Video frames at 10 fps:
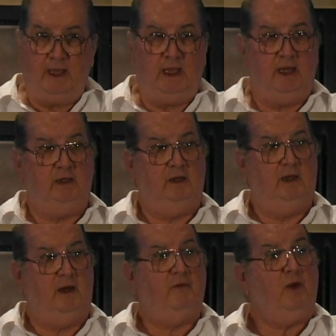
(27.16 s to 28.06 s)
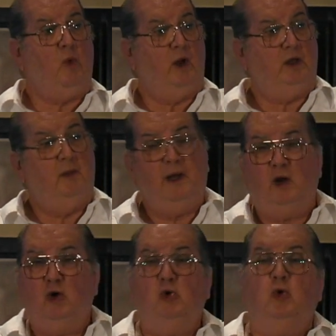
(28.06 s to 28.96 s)
and everyone, no
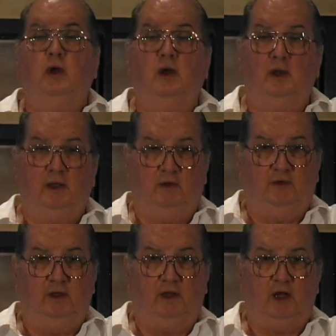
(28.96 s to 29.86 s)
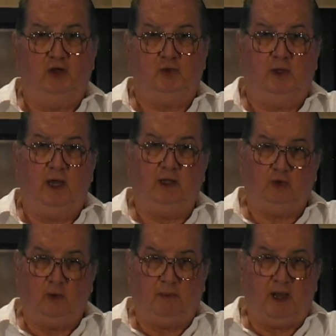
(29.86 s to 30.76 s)
matter who is in the country, had
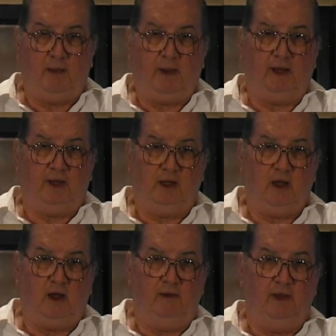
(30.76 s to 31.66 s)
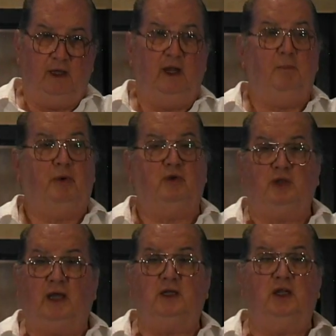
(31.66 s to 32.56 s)
to abide by the law, and it
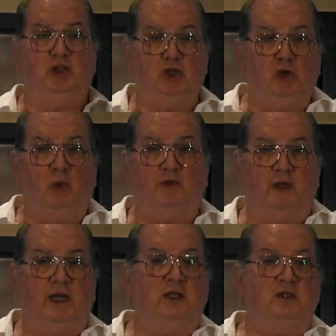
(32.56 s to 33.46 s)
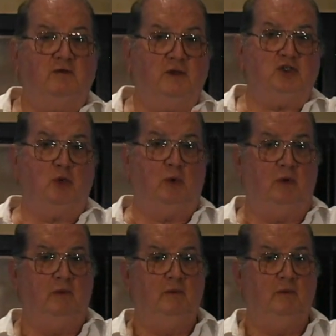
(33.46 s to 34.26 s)
protected you as an individual.